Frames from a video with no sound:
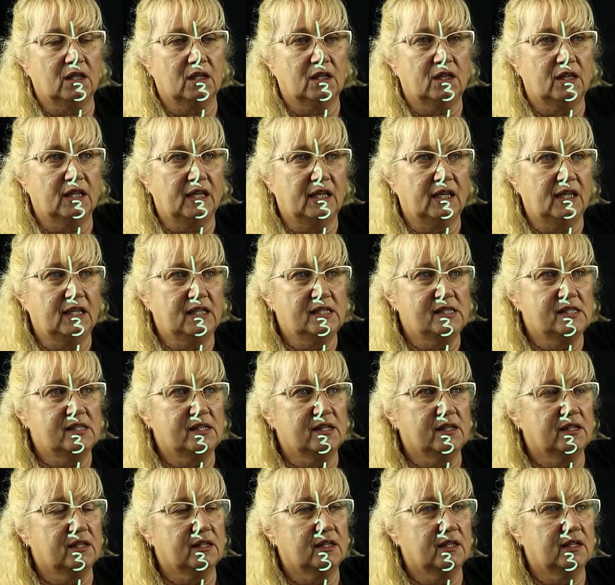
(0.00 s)
these
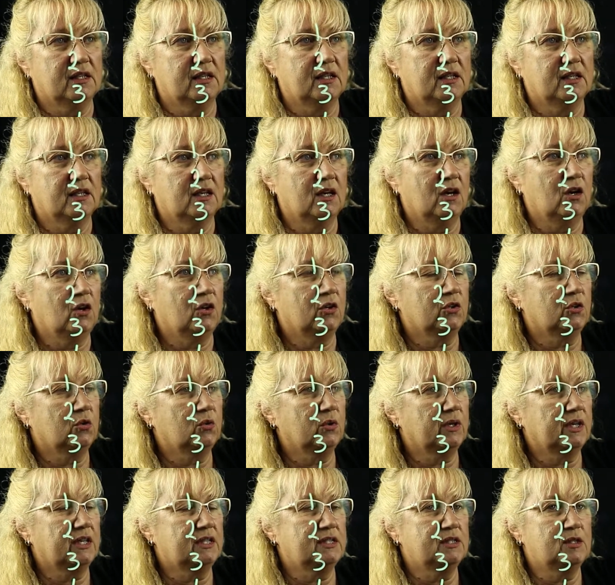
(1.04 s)
are your
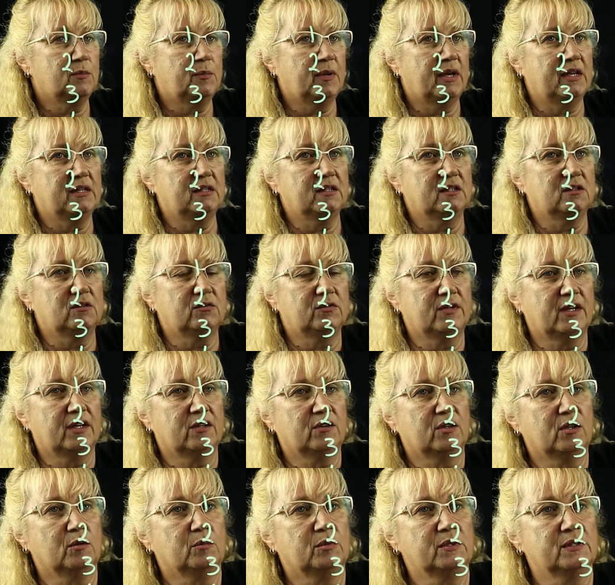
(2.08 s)
independent
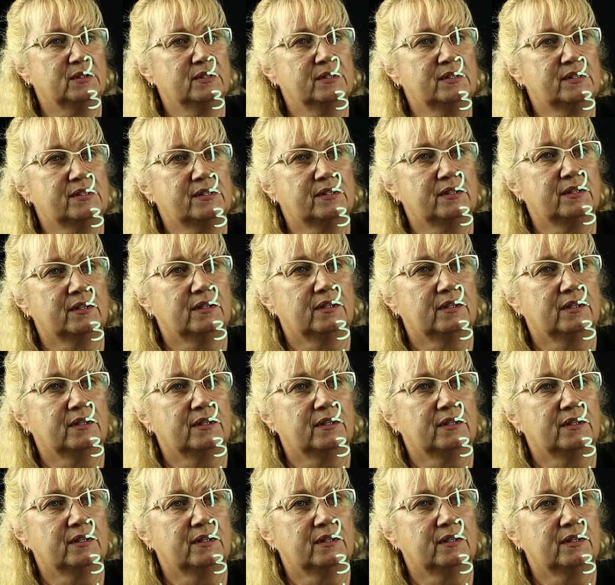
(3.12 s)
variables.